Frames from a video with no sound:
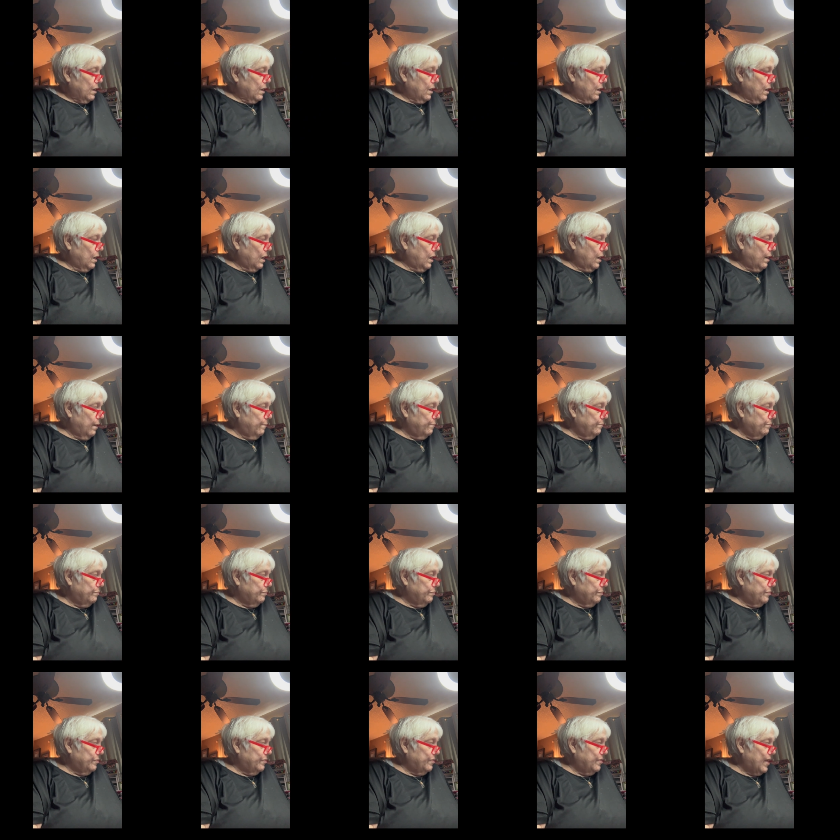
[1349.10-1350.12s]
um,
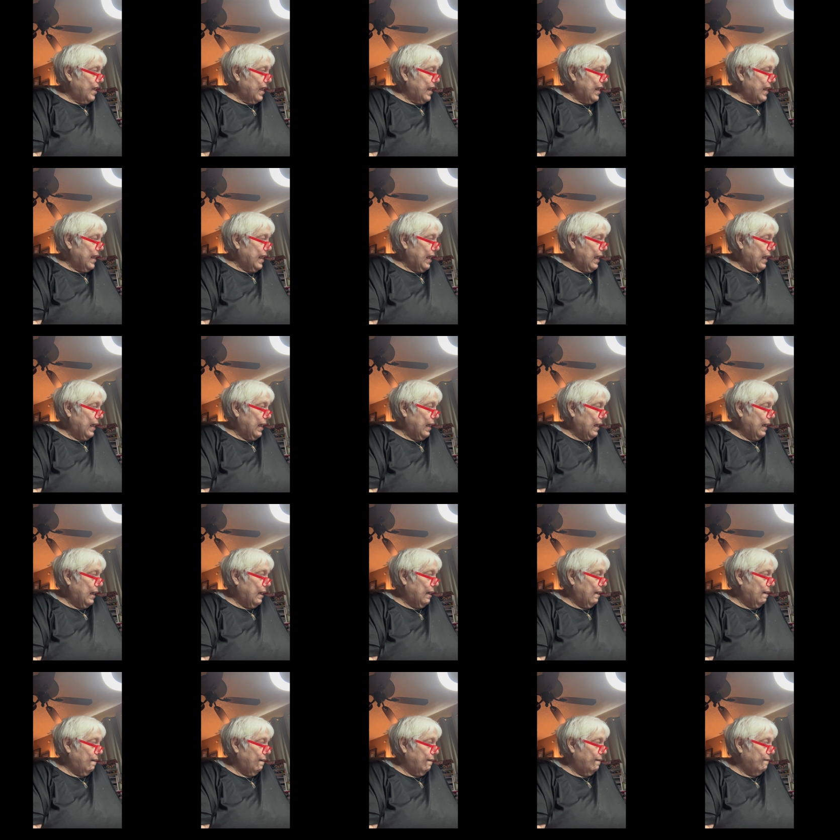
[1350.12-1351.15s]
they
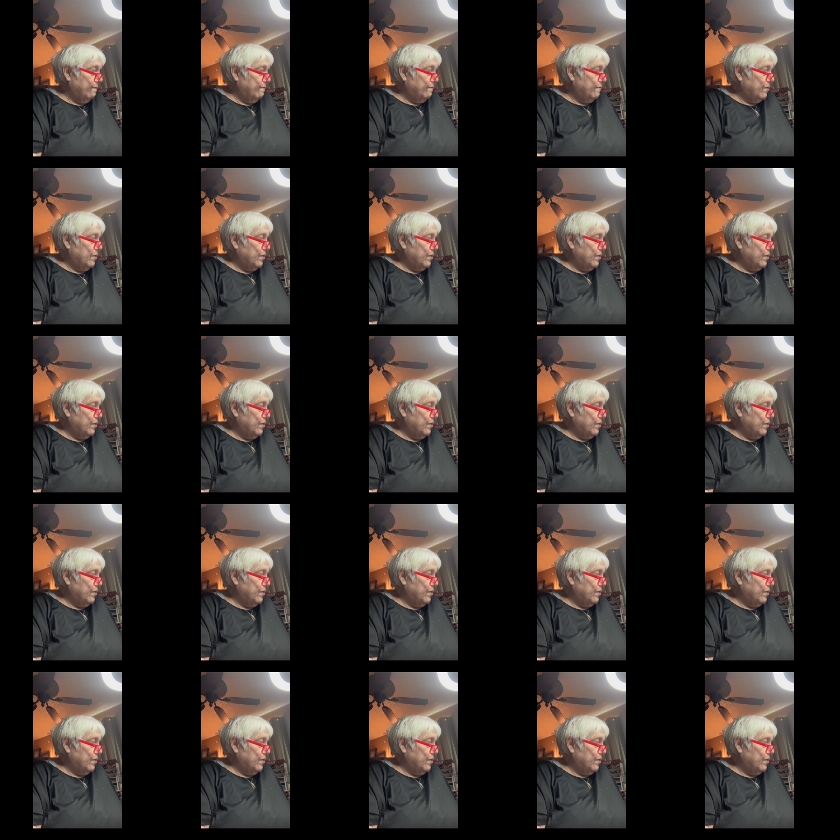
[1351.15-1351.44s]
have